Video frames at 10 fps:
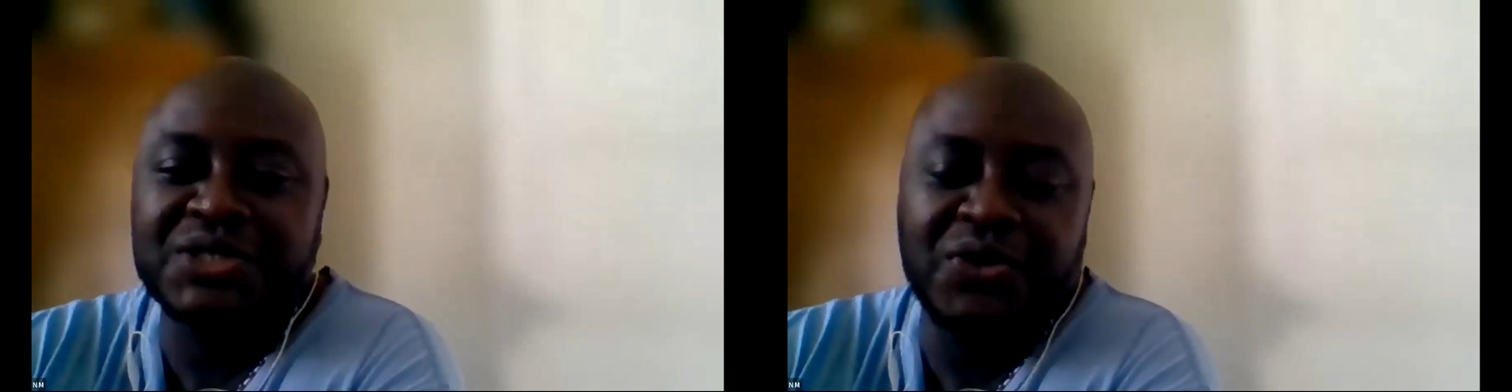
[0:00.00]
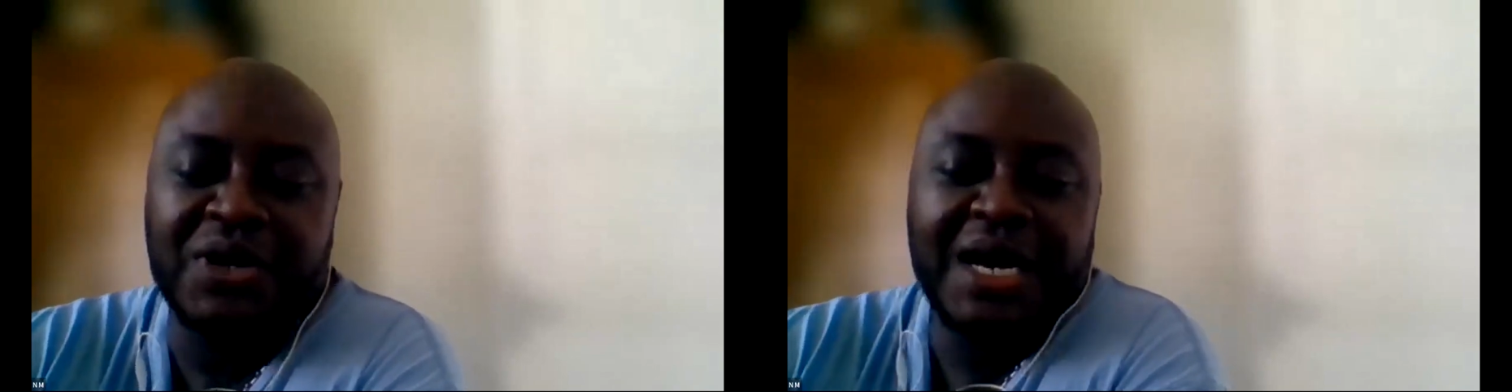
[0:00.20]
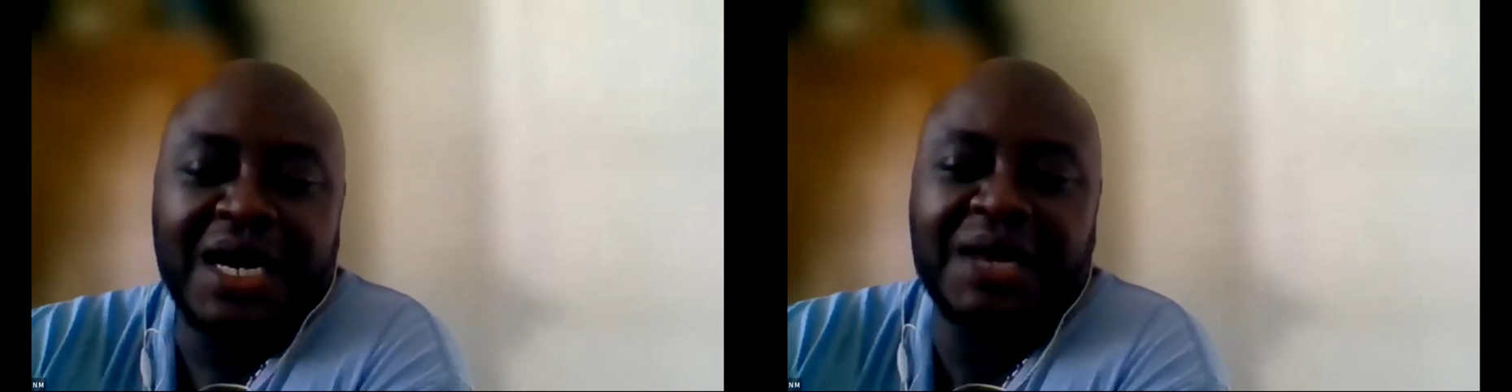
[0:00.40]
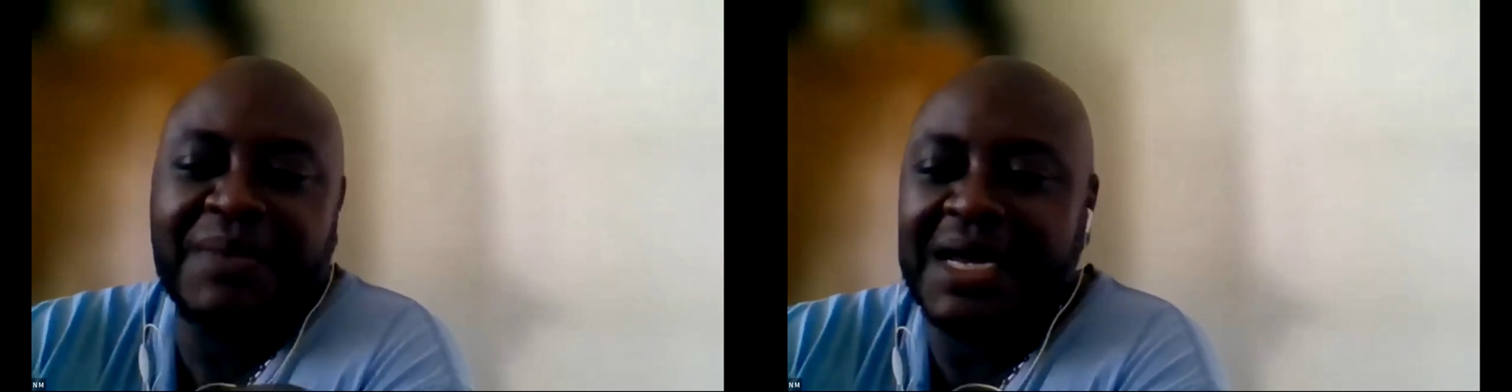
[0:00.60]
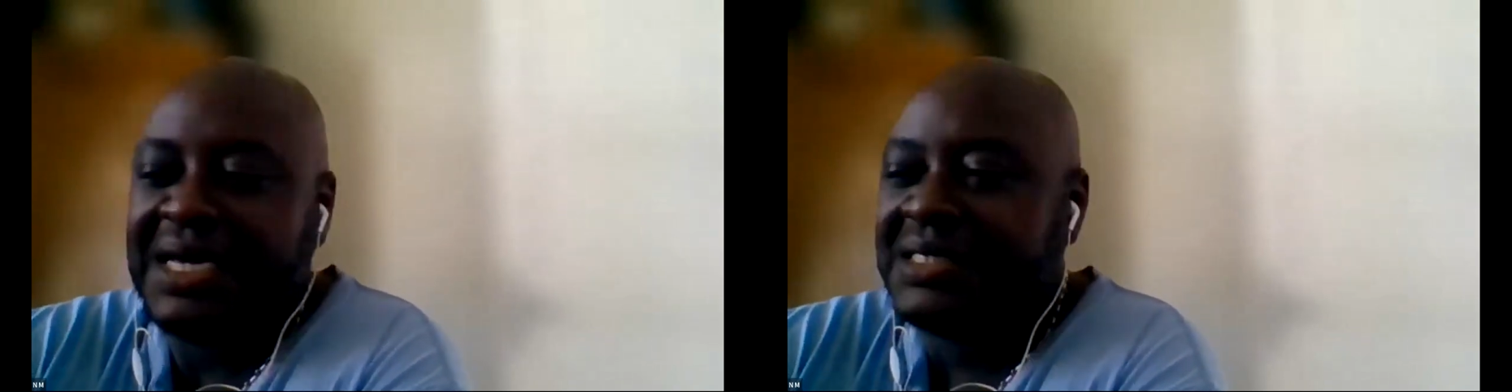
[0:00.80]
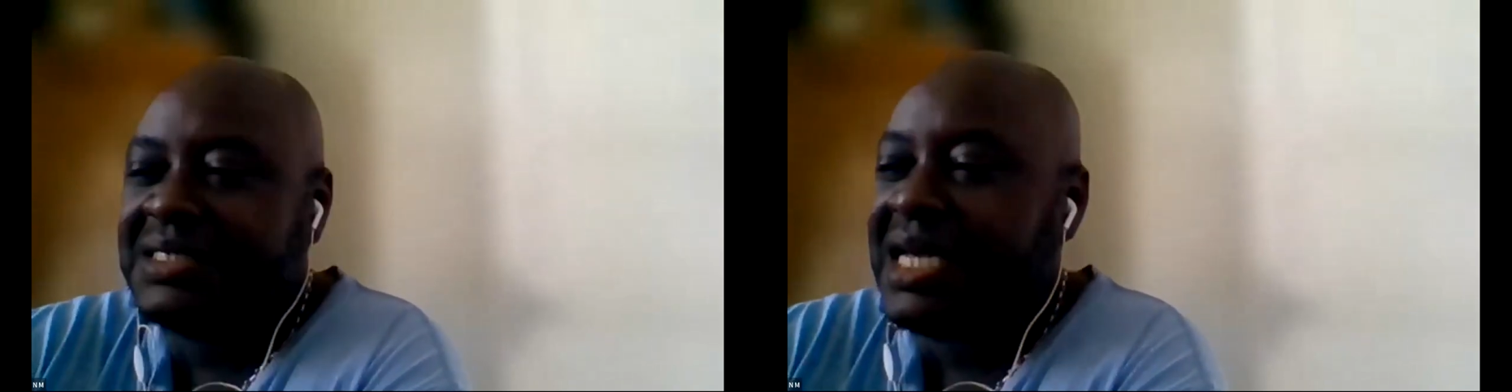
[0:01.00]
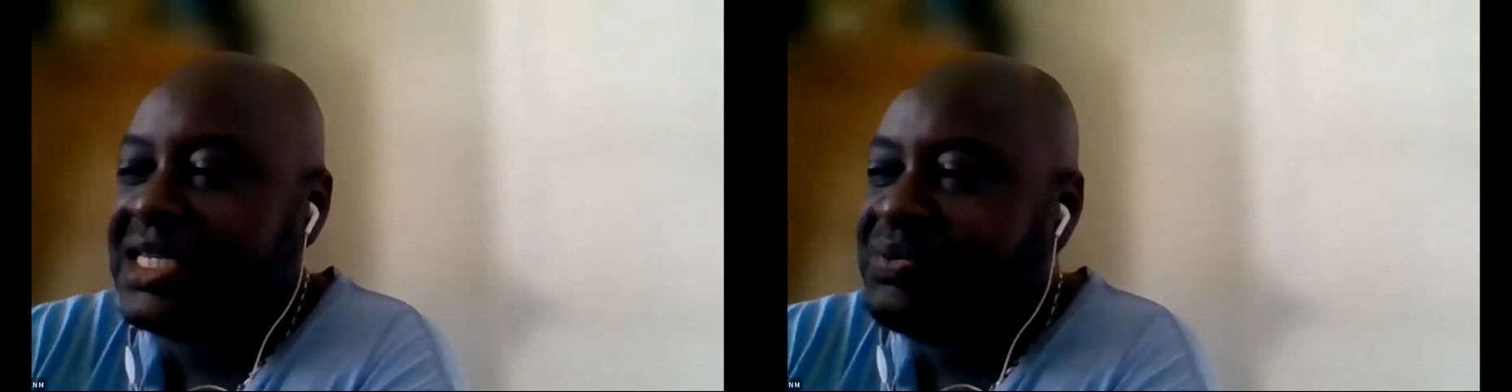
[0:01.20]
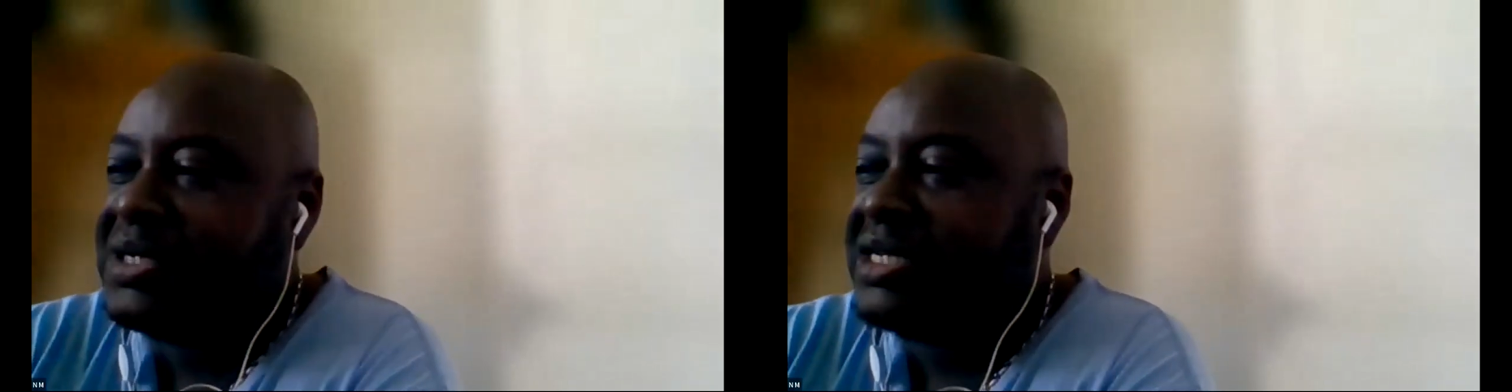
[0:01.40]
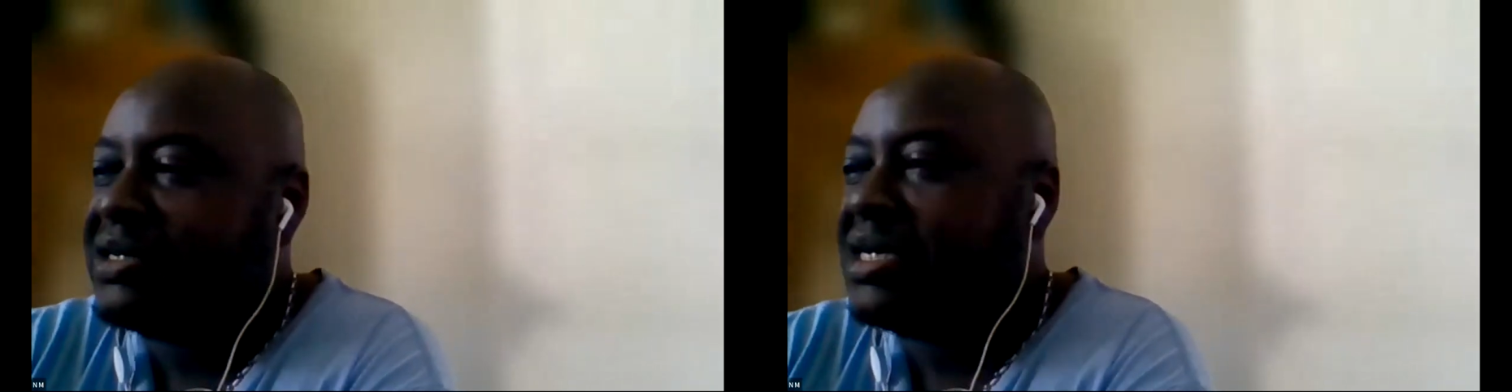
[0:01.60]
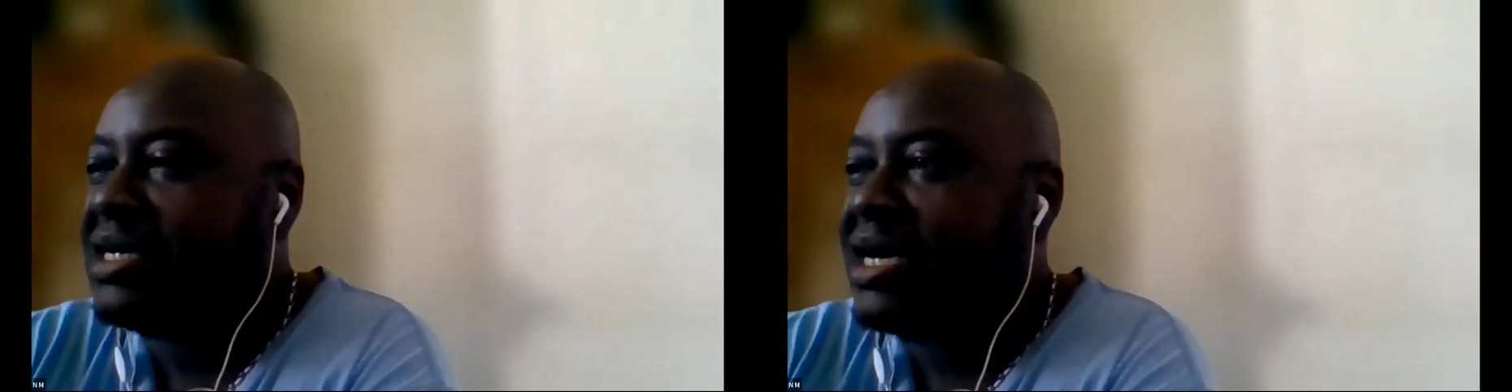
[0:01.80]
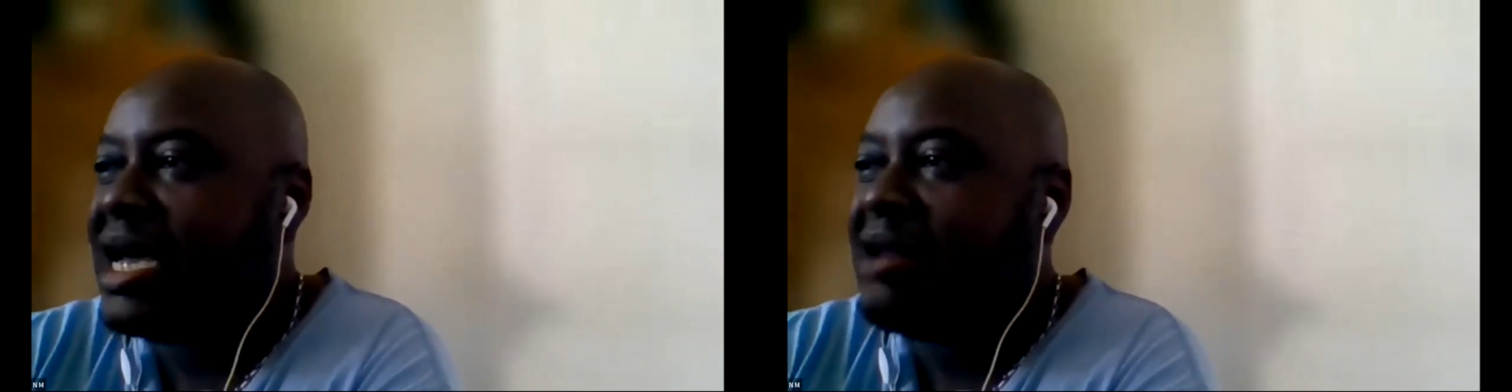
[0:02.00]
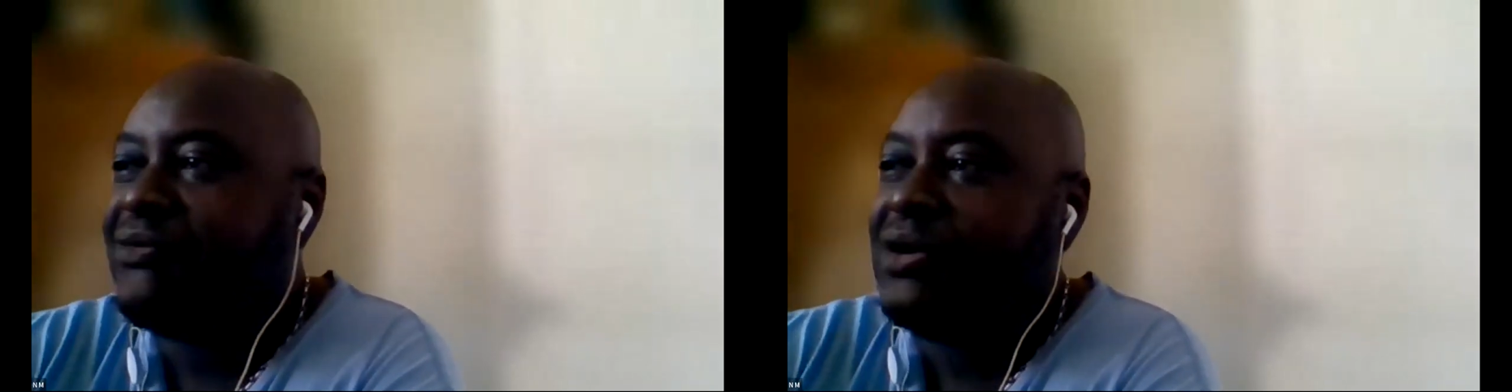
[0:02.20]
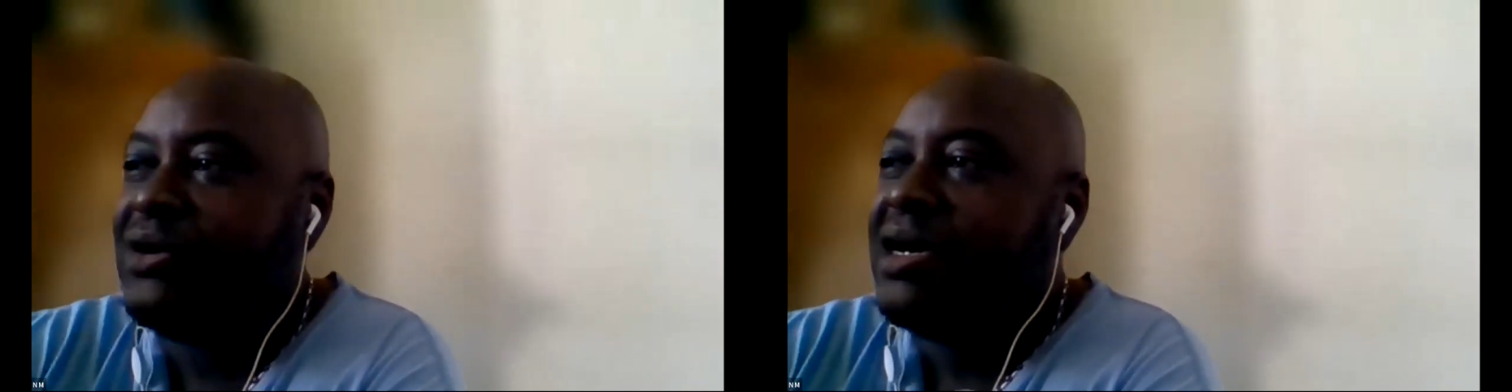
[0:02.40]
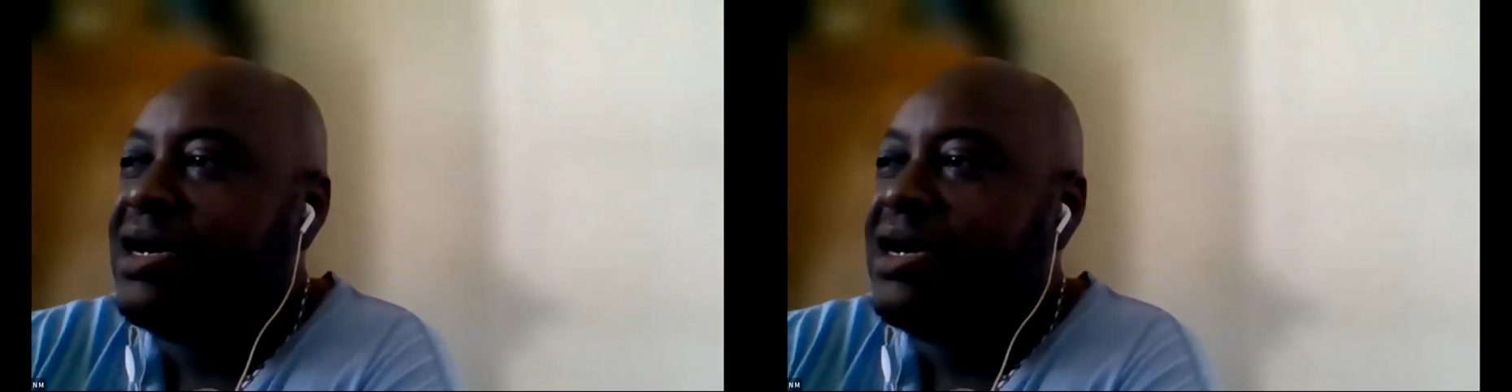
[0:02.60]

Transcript: So in my case, it has been uh, helpful